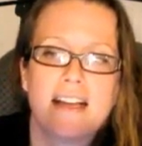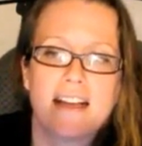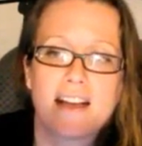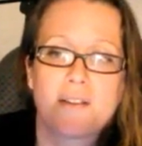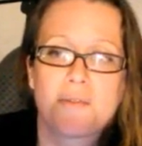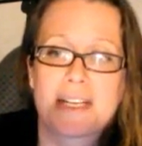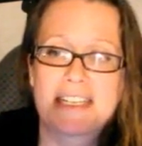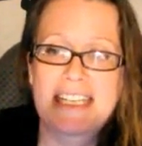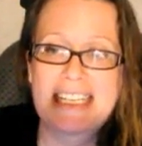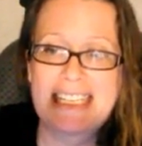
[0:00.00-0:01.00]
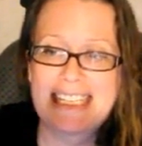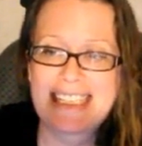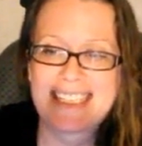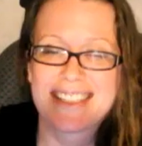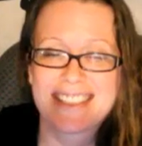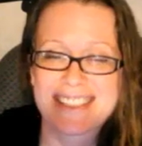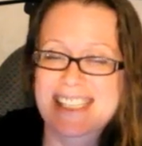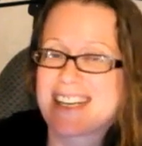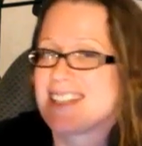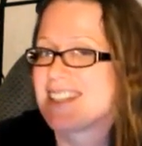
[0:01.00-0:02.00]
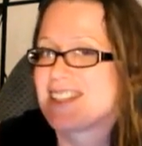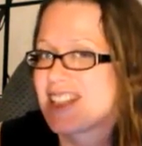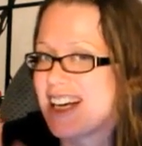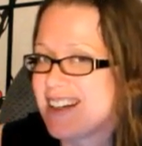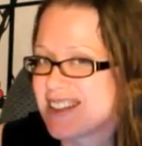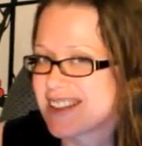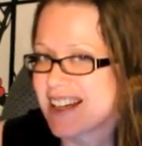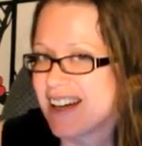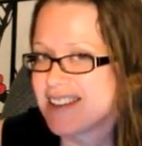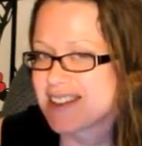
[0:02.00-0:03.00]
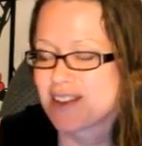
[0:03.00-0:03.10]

and when he decided to change sides,